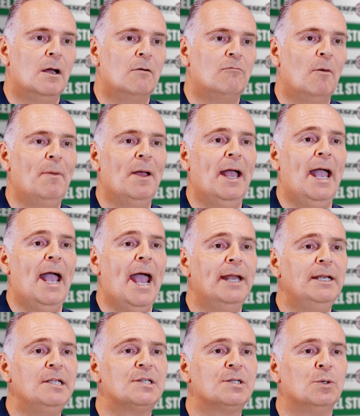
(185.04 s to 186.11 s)
Repair
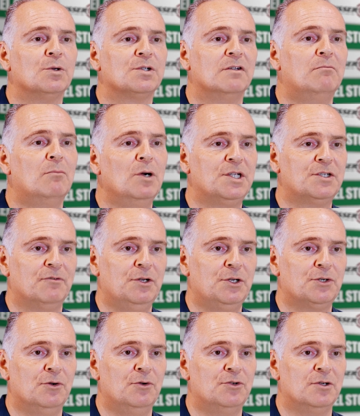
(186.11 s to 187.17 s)
any source of moisture
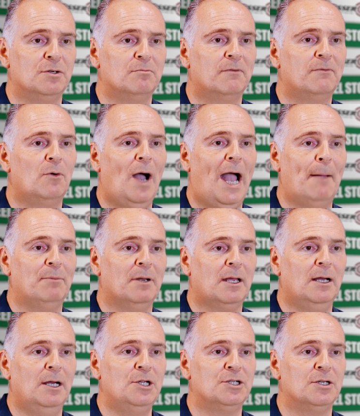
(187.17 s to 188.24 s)
intrusion before
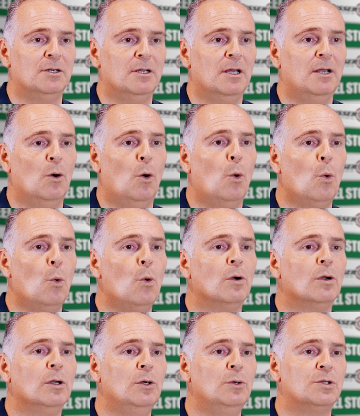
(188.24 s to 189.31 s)
application and all
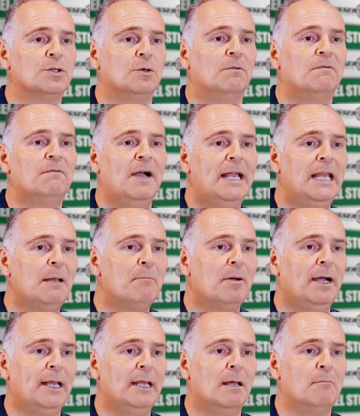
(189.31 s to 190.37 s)
loose or failing
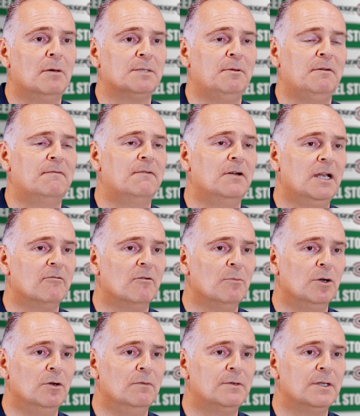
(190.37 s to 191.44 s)
paint must be fully
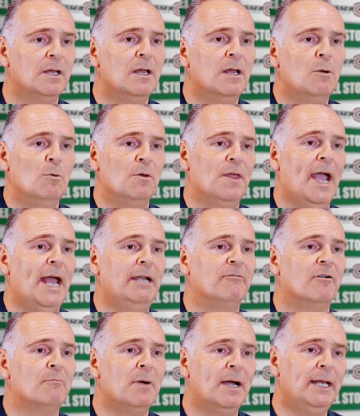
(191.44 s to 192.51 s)
removed, with any
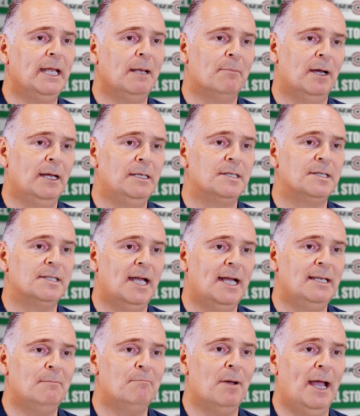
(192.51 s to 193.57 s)
remaining paint
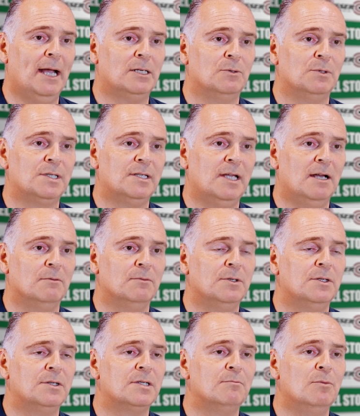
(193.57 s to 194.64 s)
sanded back to a sound,
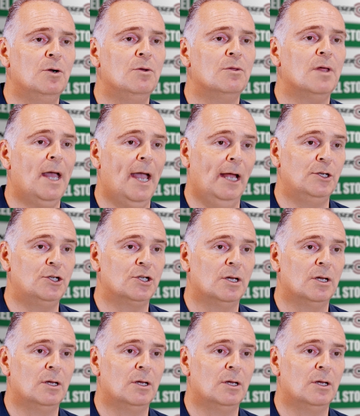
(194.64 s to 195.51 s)
smooth edge.